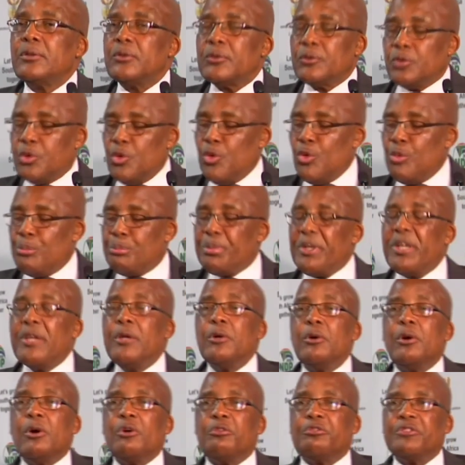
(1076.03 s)

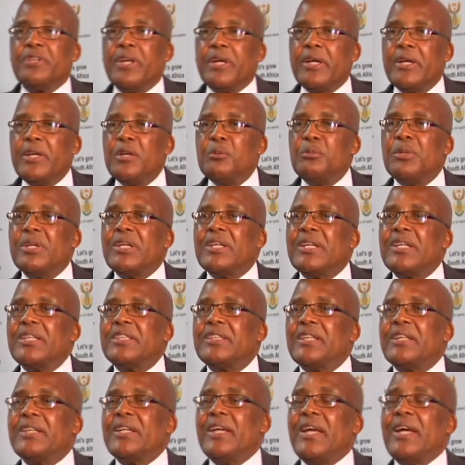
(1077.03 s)
2B of the
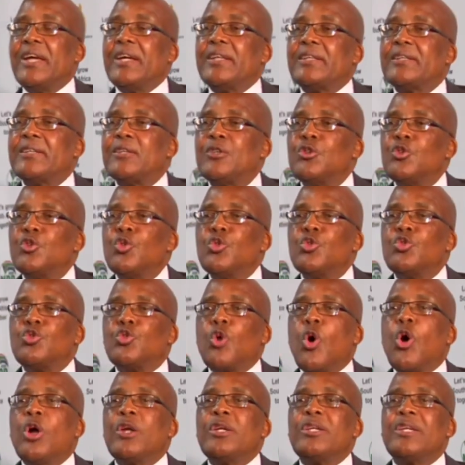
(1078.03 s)
Immigration Act, you
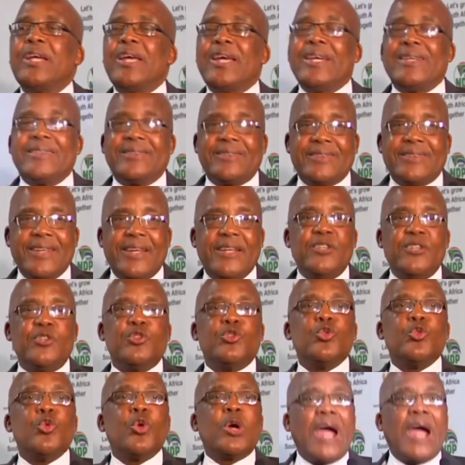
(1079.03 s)
don't extend,
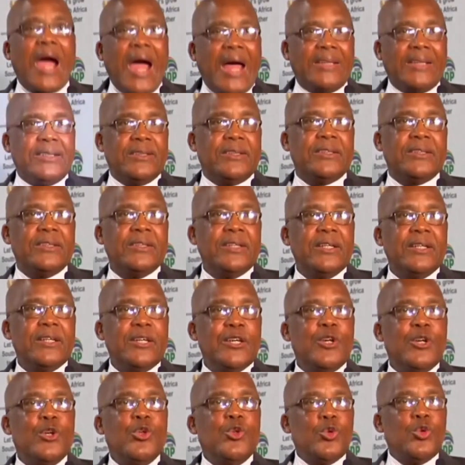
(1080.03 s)
you can't.
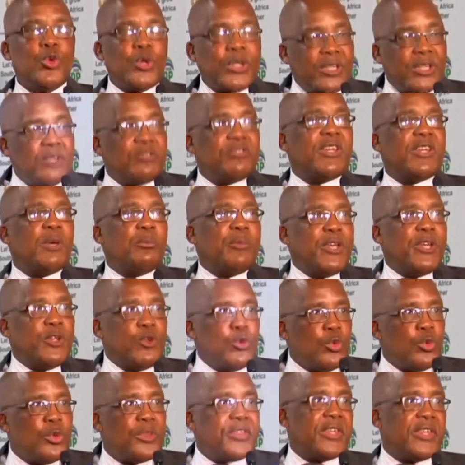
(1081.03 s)
You give them a
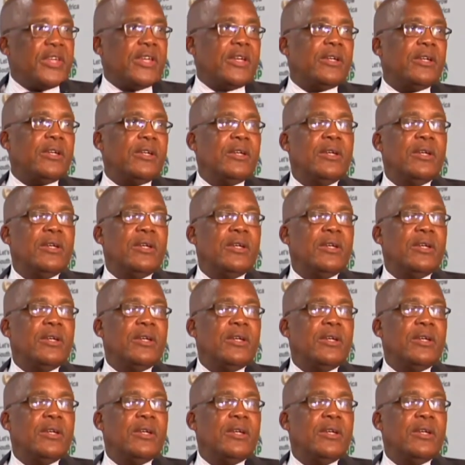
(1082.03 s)
new thing.